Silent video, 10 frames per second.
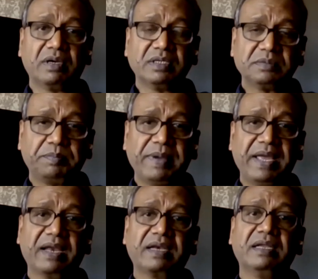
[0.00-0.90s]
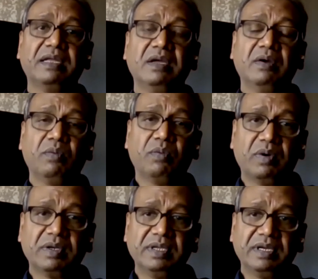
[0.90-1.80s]
or respect
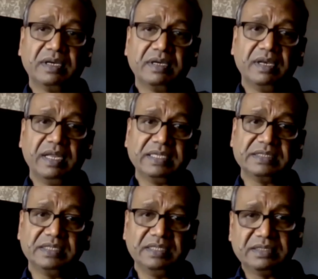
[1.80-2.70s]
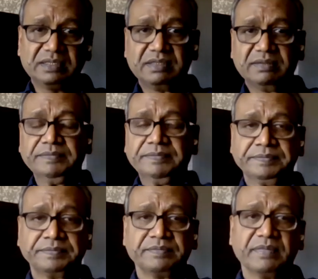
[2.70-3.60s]
what their legacy is.
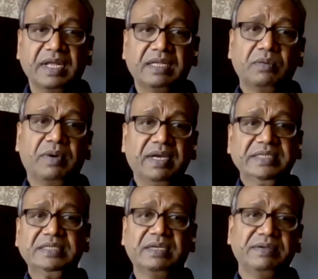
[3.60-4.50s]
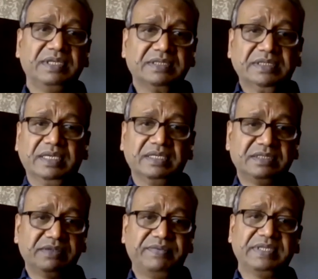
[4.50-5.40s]
Otherwise, they'll just think
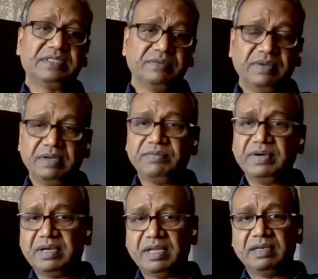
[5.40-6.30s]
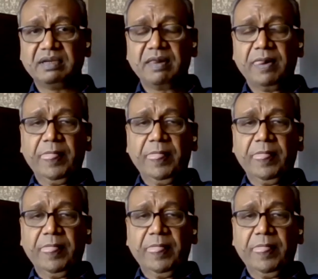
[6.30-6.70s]
it's a festival and we're done.